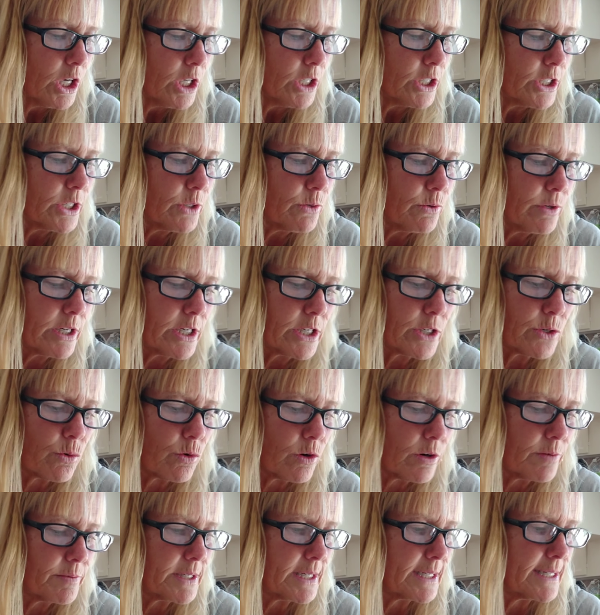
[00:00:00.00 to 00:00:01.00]
Sewage
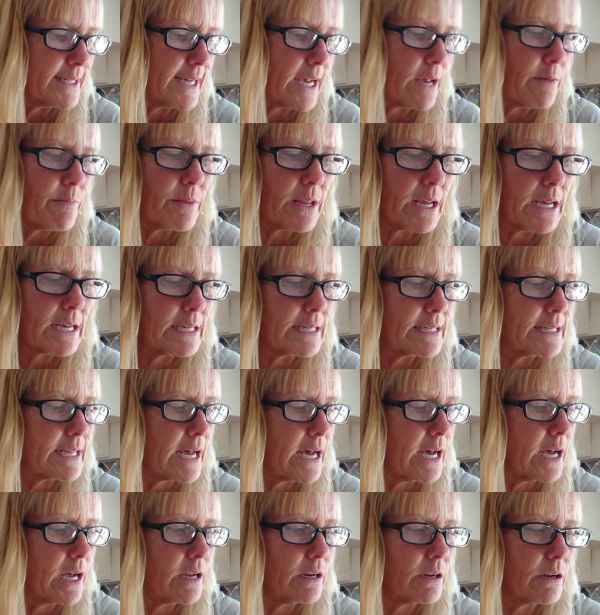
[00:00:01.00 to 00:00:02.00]
storms, the same things
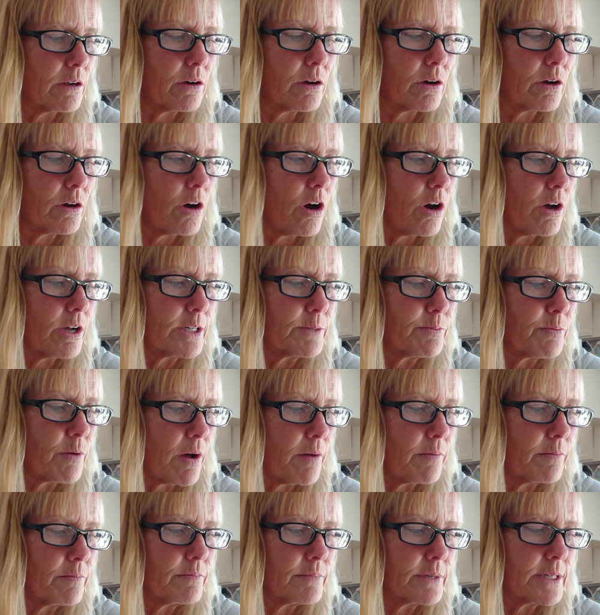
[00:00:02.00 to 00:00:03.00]
that cause
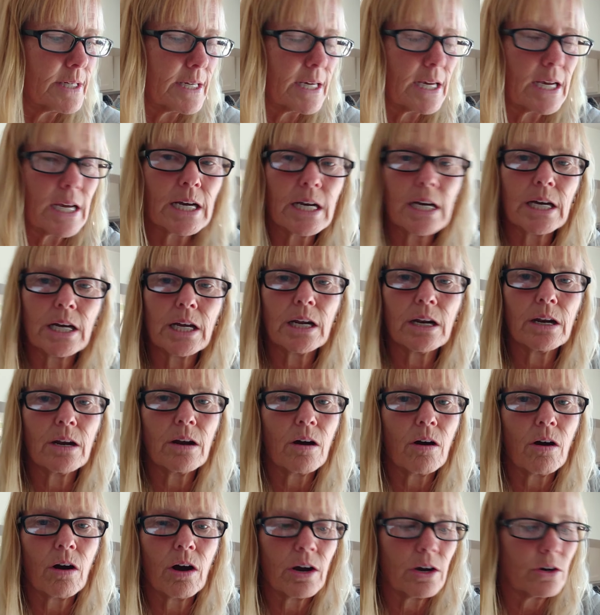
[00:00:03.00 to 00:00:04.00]
problems in
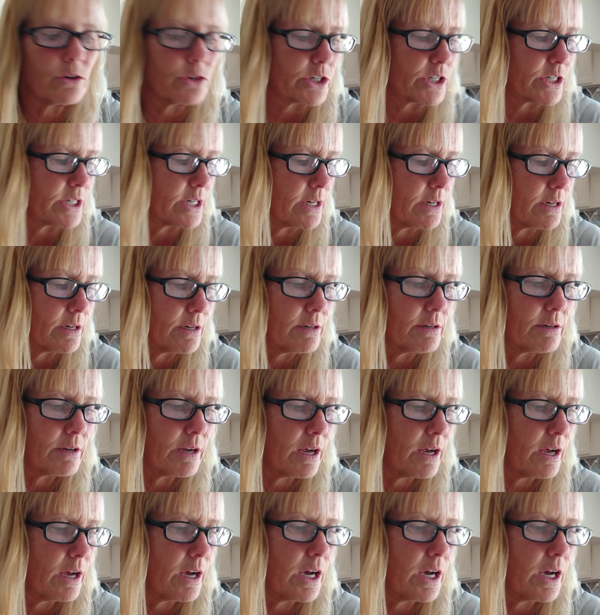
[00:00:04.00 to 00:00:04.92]
our ocean